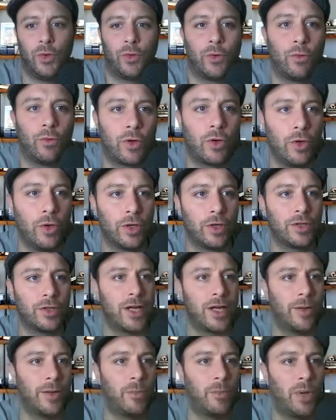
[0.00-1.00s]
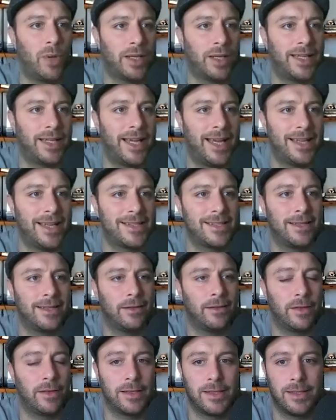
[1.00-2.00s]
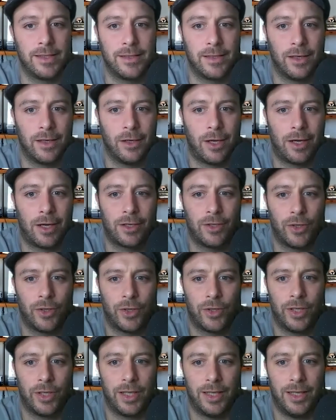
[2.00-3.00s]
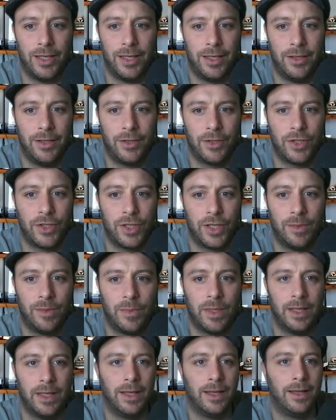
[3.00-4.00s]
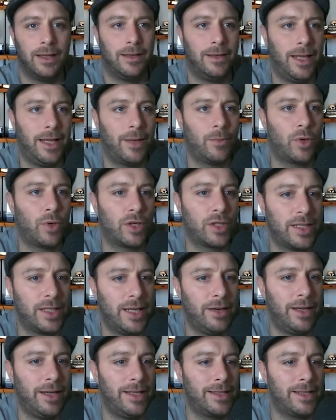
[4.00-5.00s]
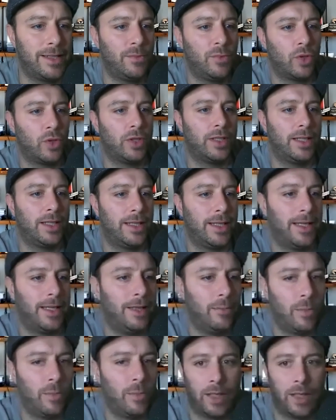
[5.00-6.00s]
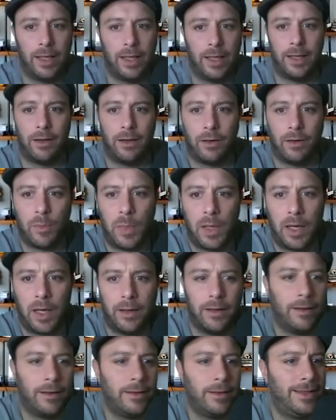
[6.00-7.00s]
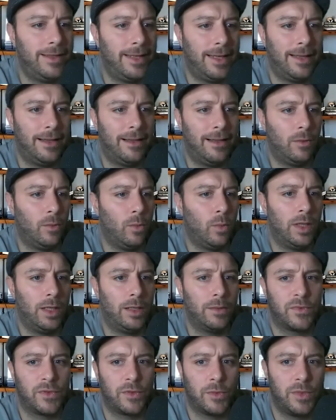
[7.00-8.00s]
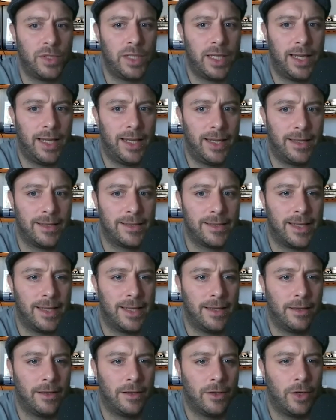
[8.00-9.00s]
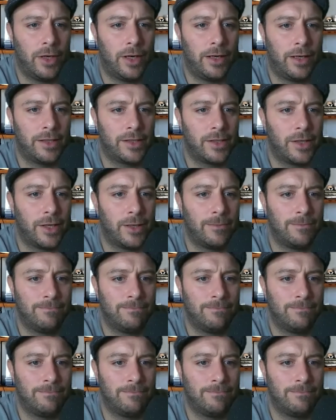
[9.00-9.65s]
Recruiter Startup Podcast. This is the Lockdown Leadership Network series. I'm joined today by our partner, Del Williams from JSA. How are you, sir?